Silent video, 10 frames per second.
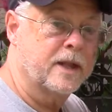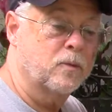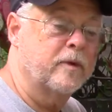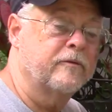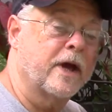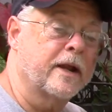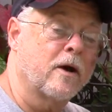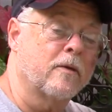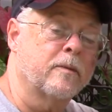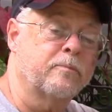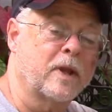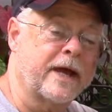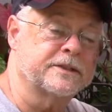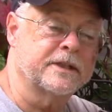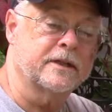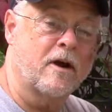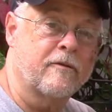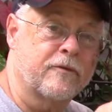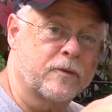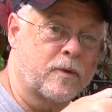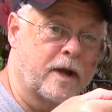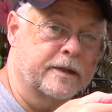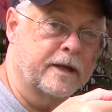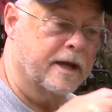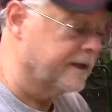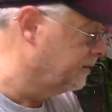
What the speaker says: Now that we've got all the plastic off the rod